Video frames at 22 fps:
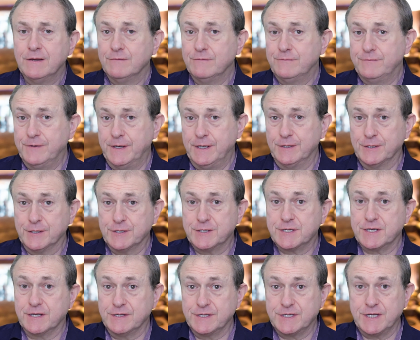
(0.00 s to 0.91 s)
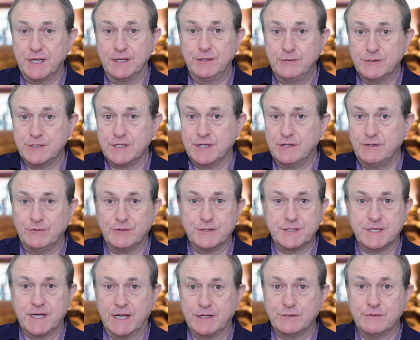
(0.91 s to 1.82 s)
Venus continues in your
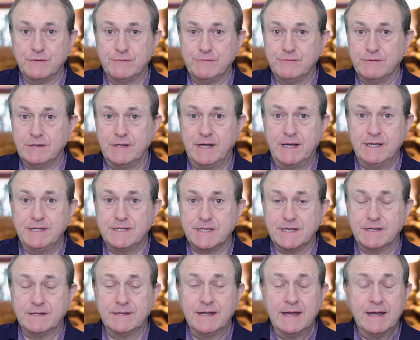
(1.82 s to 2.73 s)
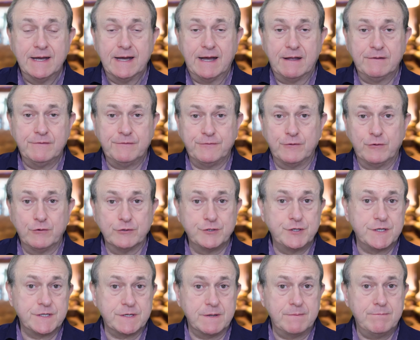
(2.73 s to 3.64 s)
sector of relating and
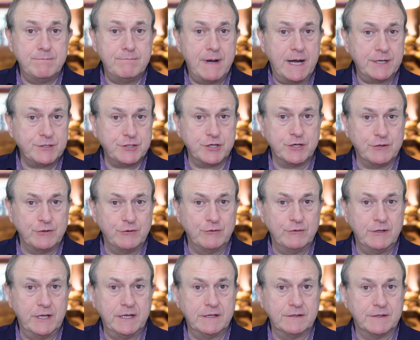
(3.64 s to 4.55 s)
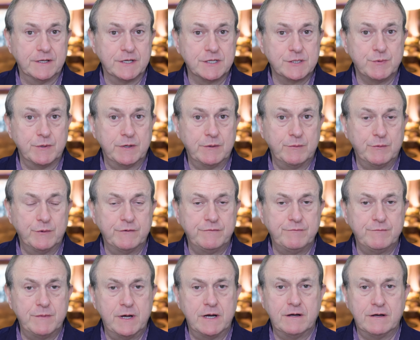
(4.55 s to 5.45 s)
forges a magical link this week
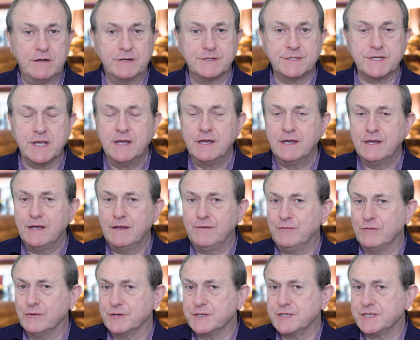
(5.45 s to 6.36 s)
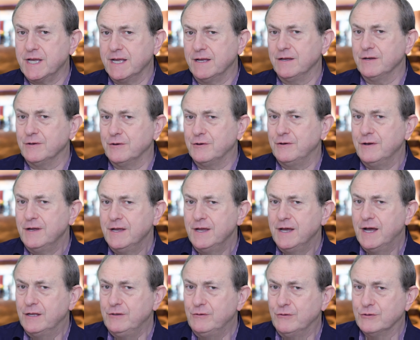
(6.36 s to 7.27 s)
with Mars. If you're single
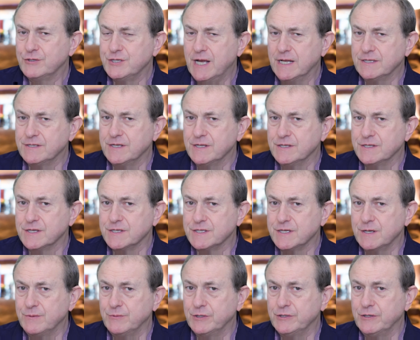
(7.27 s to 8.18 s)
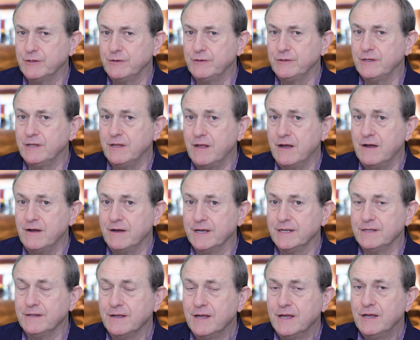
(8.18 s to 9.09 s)
and you're chatting to someone
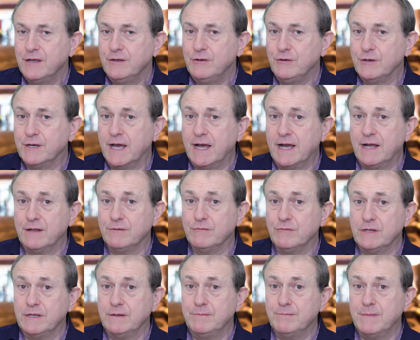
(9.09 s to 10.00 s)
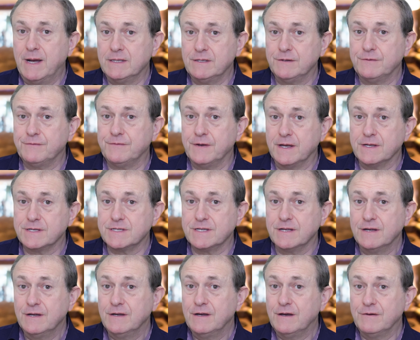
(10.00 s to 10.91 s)
online, you can really
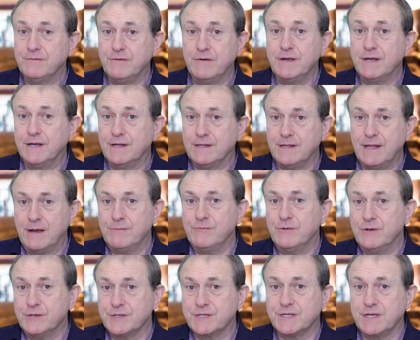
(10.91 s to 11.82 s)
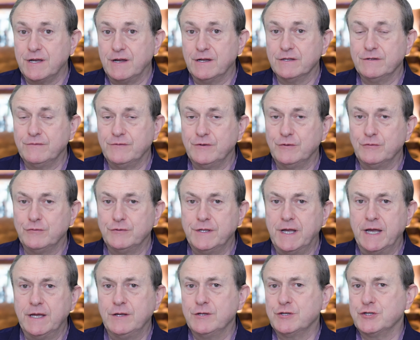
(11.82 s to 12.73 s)
manifest a very glamorous side of your
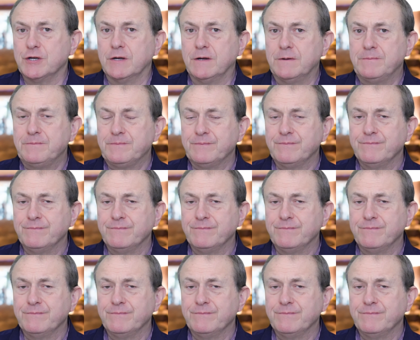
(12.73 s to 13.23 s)
nature.